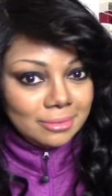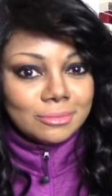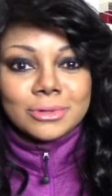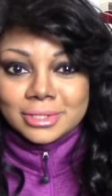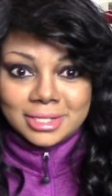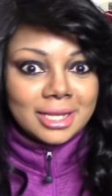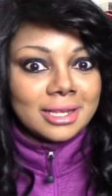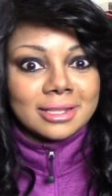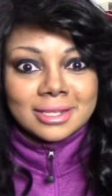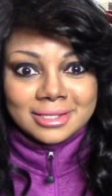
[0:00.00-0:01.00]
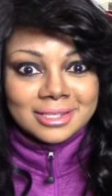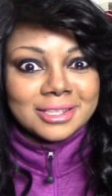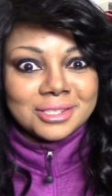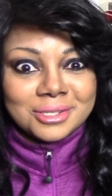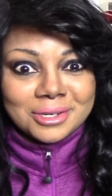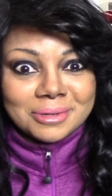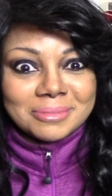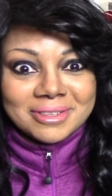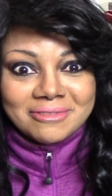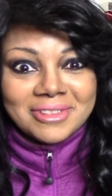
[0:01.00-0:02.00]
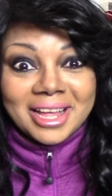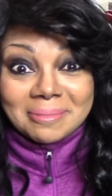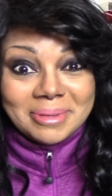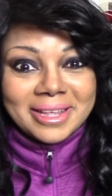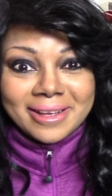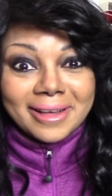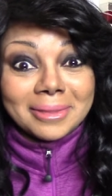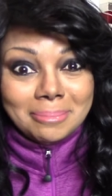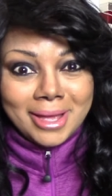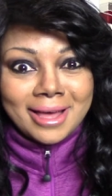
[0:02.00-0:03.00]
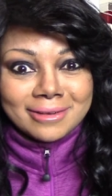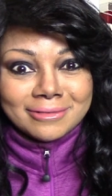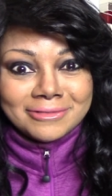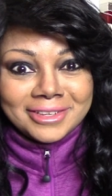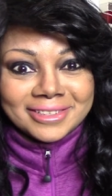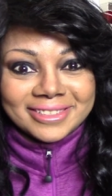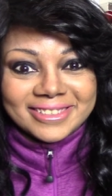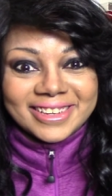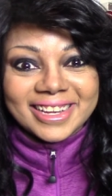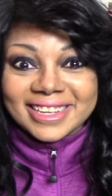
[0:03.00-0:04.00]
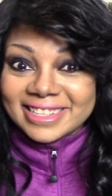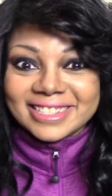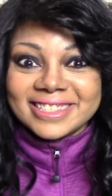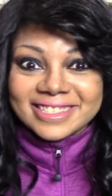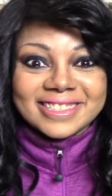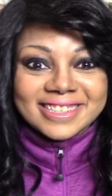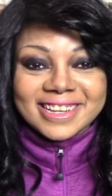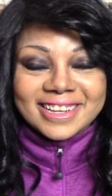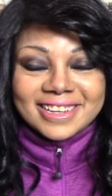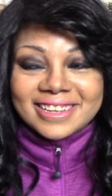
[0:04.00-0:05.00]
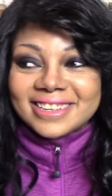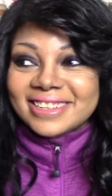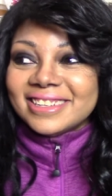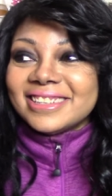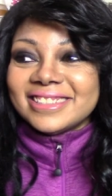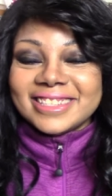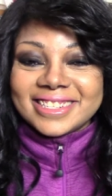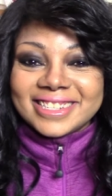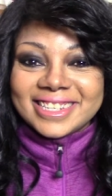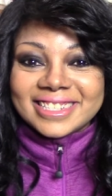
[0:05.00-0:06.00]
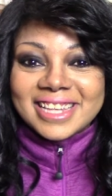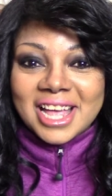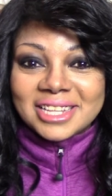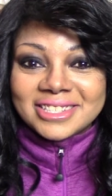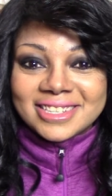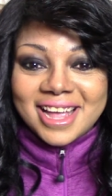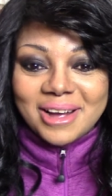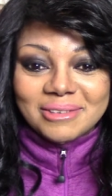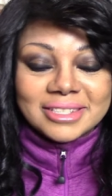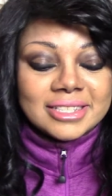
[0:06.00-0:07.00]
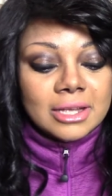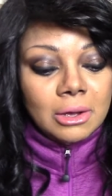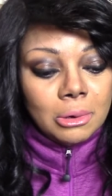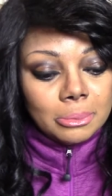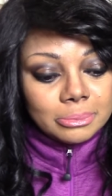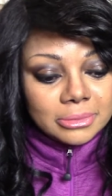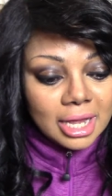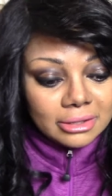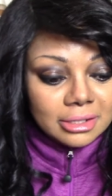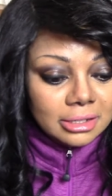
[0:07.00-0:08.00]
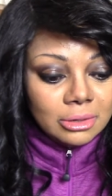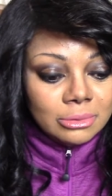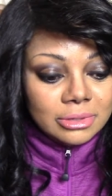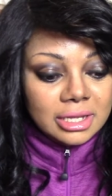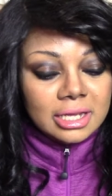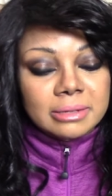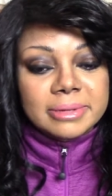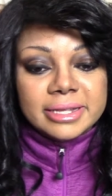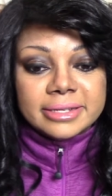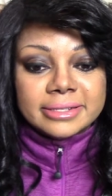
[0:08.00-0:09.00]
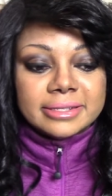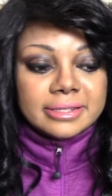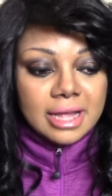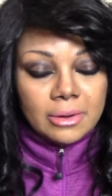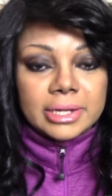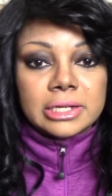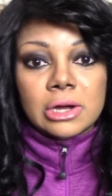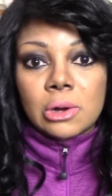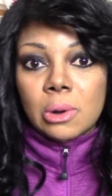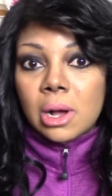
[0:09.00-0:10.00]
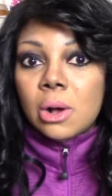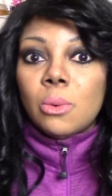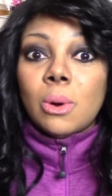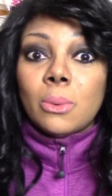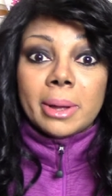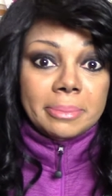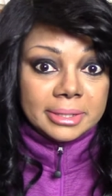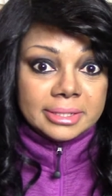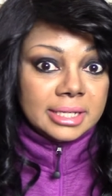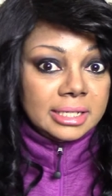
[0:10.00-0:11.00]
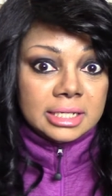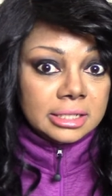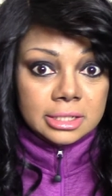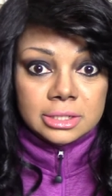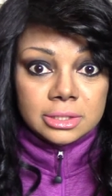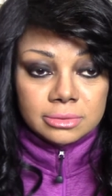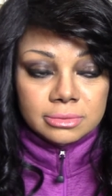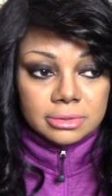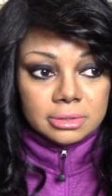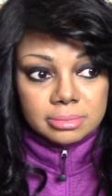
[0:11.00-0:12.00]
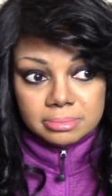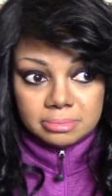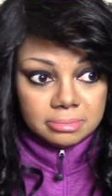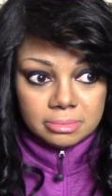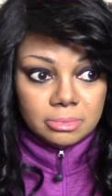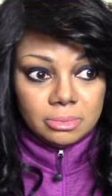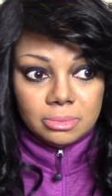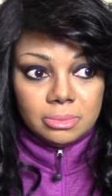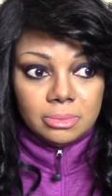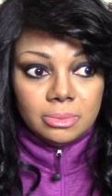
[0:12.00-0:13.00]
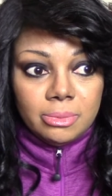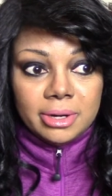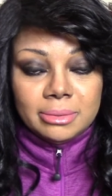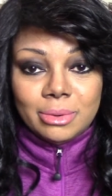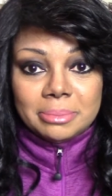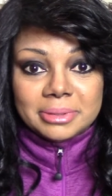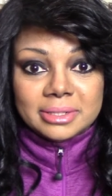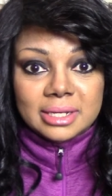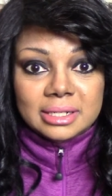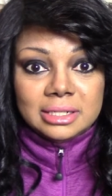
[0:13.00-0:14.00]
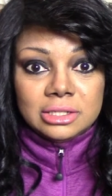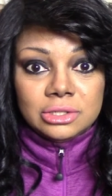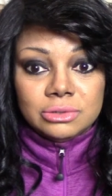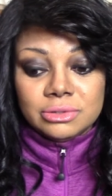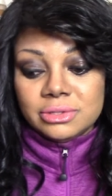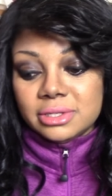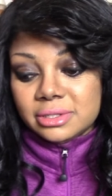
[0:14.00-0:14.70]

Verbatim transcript: we're taking this in the terms of like being on the battlefield okay this is this is intense now. So now that I know who the enemy is, now I know what weapons I need to use. What weapons I need to use,